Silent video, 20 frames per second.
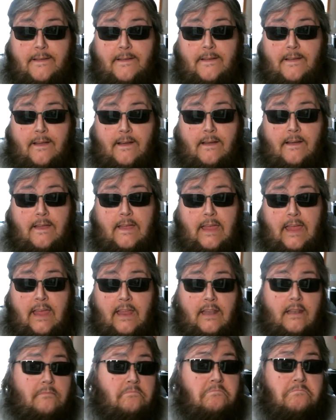All right,
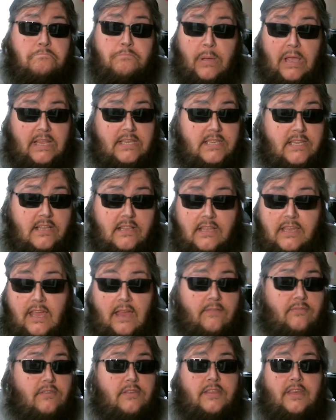and basically
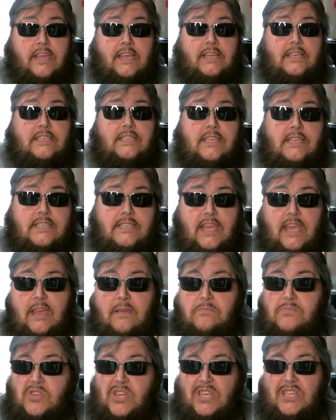everything is the
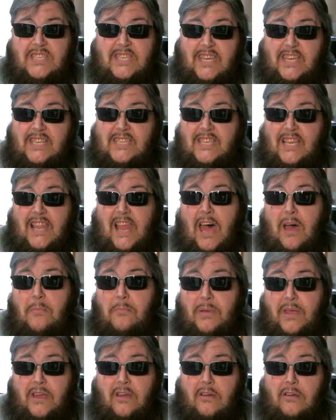same, just it's a lot
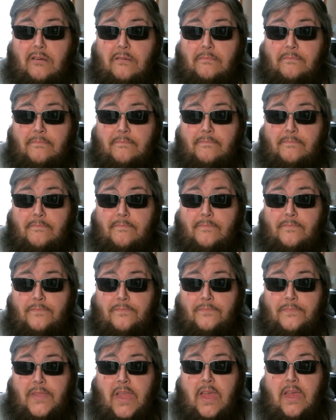bigger.
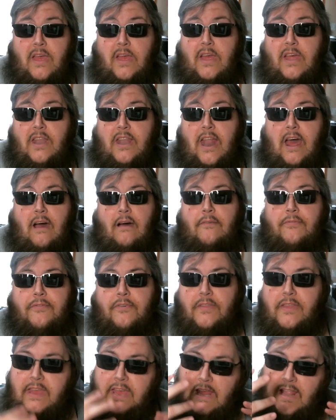Now for
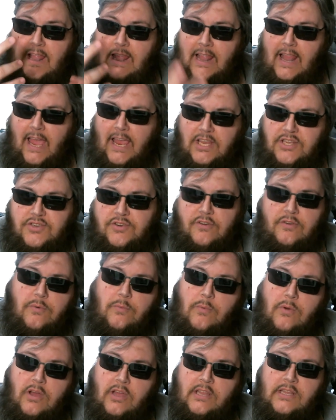the electric
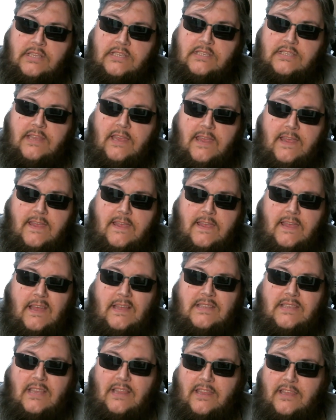ones,
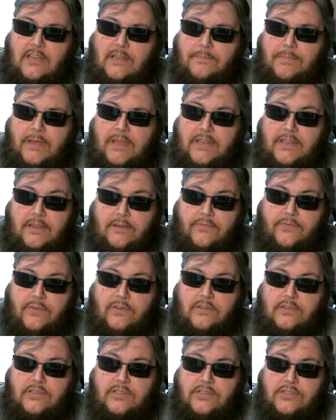it's a little bit
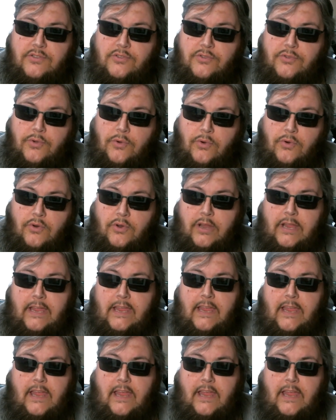different story.